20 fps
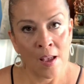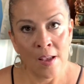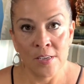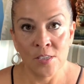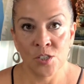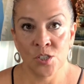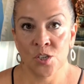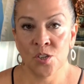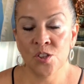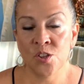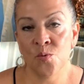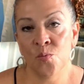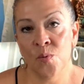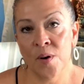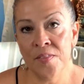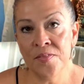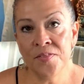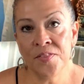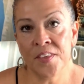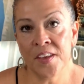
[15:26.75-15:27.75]
So the
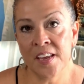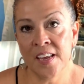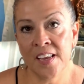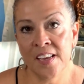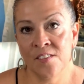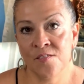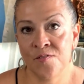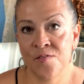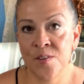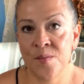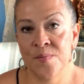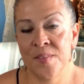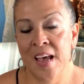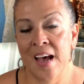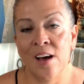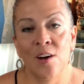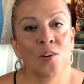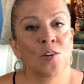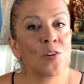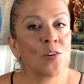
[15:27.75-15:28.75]
one thing from
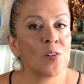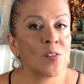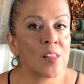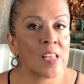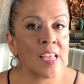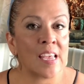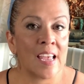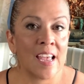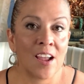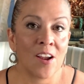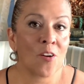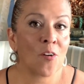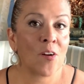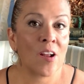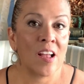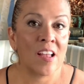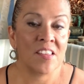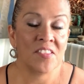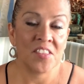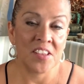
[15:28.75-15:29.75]
that early
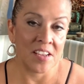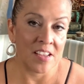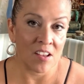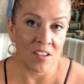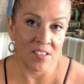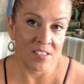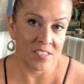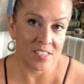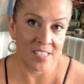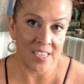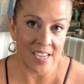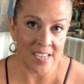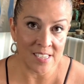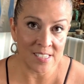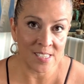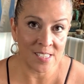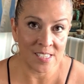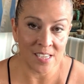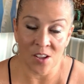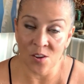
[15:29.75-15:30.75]
era that
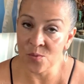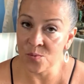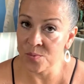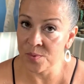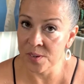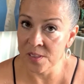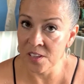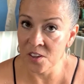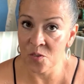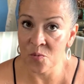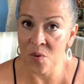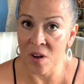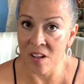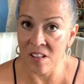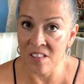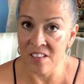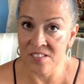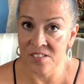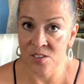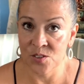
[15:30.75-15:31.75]
does sell really
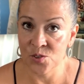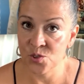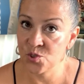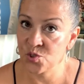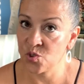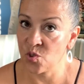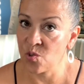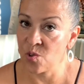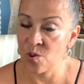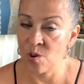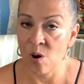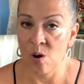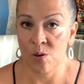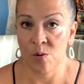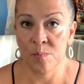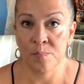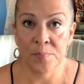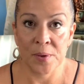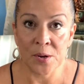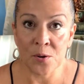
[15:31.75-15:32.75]
well at the store are
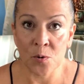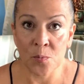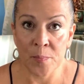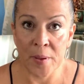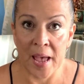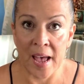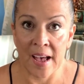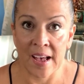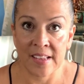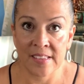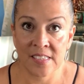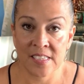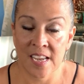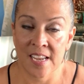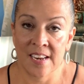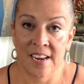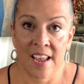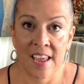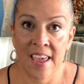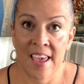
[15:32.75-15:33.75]
butter pats,
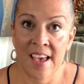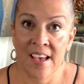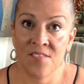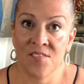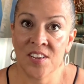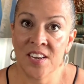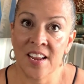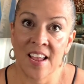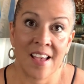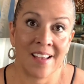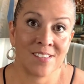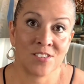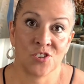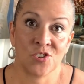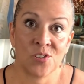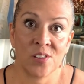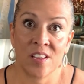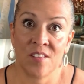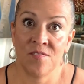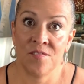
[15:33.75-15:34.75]
and I haven't
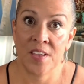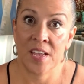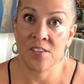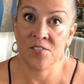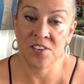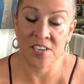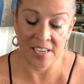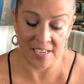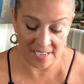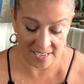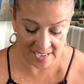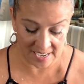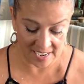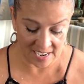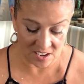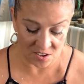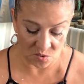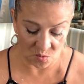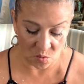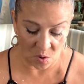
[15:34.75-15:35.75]
actually found any
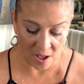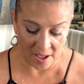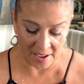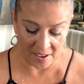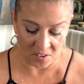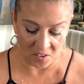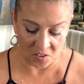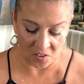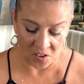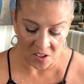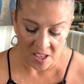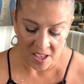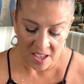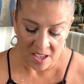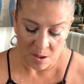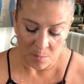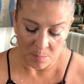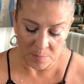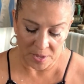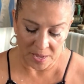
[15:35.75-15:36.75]
in a while,
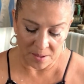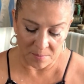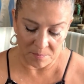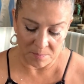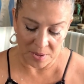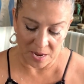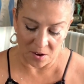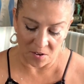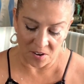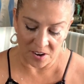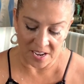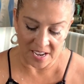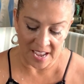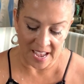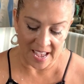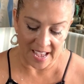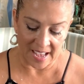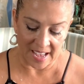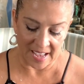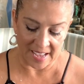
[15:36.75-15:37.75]
but Mary
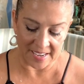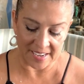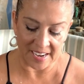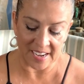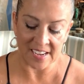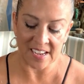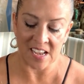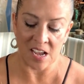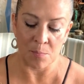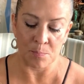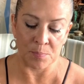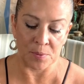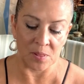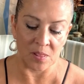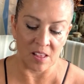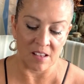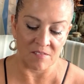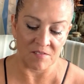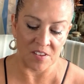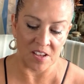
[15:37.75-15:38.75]
had a
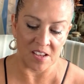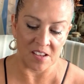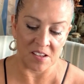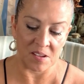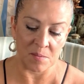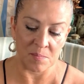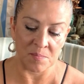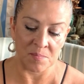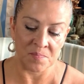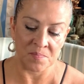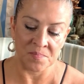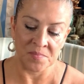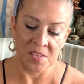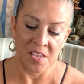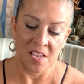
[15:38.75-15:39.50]
couple of them.